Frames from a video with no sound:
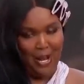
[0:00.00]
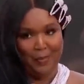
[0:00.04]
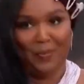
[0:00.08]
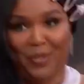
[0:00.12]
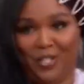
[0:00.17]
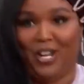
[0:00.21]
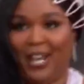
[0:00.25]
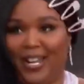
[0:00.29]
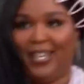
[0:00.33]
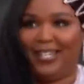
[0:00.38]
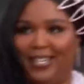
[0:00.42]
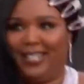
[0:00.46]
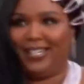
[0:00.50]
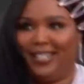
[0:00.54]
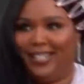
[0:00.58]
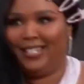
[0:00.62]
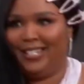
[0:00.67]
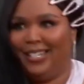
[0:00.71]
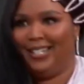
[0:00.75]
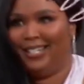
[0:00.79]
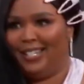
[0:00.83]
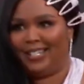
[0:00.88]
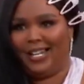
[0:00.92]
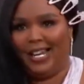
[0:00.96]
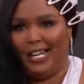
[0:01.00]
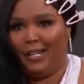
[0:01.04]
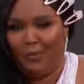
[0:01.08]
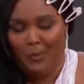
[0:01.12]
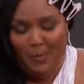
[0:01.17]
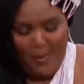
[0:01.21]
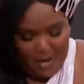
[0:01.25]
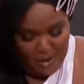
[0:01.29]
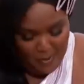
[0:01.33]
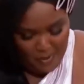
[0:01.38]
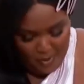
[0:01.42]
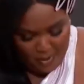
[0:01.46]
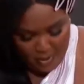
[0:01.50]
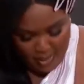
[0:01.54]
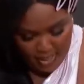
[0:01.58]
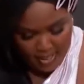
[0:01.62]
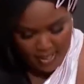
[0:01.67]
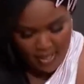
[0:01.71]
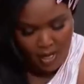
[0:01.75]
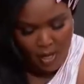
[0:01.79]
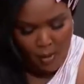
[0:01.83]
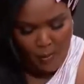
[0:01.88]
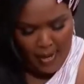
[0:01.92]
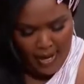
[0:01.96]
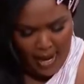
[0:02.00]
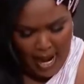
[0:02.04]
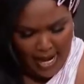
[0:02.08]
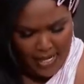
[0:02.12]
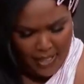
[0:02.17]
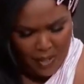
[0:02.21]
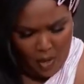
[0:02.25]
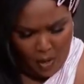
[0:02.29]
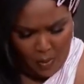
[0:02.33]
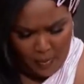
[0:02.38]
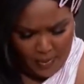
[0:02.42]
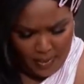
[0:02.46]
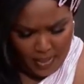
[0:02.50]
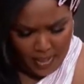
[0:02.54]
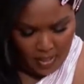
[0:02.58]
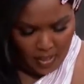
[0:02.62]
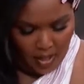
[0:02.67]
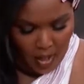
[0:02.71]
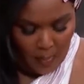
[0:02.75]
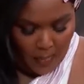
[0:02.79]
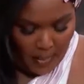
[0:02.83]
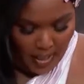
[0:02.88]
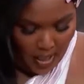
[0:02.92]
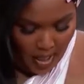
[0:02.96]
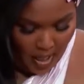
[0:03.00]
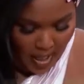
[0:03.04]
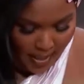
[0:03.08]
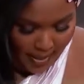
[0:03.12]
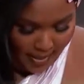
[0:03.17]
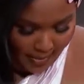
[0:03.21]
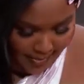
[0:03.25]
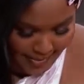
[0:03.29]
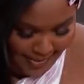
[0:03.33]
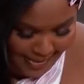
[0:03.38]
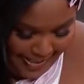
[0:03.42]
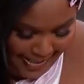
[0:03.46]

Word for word: Shaking. Not even my water. Wait, how do you open it? Oh my God.